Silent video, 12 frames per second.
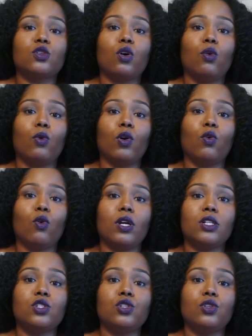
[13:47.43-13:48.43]
we're
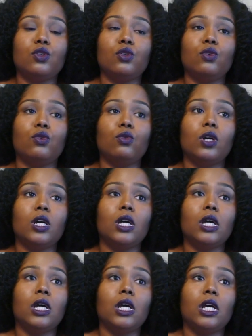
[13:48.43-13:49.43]
going to
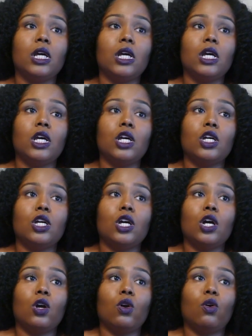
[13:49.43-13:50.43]

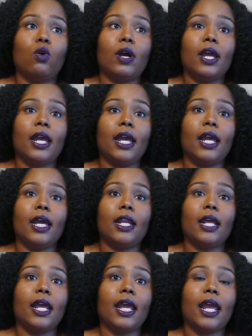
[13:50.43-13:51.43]
go ahead